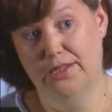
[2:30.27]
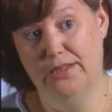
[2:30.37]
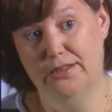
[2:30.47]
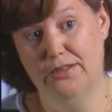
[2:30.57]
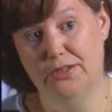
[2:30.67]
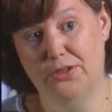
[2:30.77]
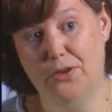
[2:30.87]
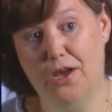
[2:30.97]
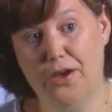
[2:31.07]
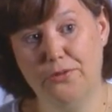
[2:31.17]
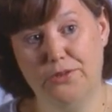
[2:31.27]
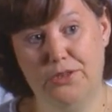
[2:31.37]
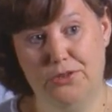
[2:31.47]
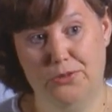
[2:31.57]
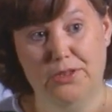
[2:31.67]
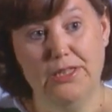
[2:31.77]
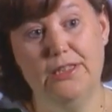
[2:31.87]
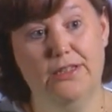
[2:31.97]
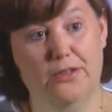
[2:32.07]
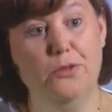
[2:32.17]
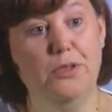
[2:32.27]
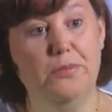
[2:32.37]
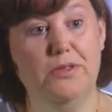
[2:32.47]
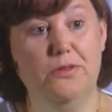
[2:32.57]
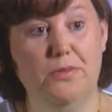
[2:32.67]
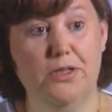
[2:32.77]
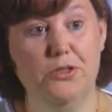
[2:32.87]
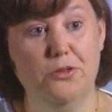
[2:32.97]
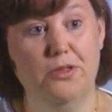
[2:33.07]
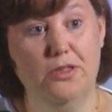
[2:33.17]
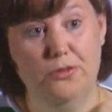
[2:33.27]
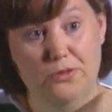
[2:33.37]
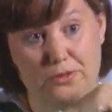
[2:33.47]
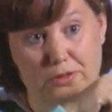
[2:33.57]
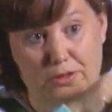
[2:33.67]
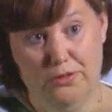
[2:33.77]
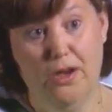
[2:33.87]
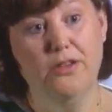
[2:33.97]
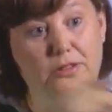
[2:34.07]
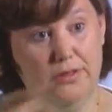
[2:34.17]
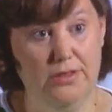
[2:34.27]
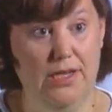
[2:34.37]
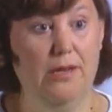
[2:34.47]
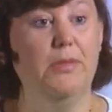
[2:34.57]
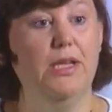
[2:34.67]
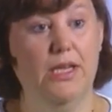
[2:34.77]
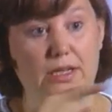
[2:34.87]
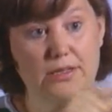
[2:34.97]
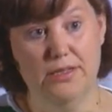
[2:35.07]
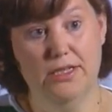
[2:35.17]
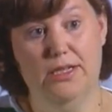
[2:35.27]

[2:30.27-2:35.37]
And, you know, how did you clean that equipment to make sure that you don't cross-contaminate?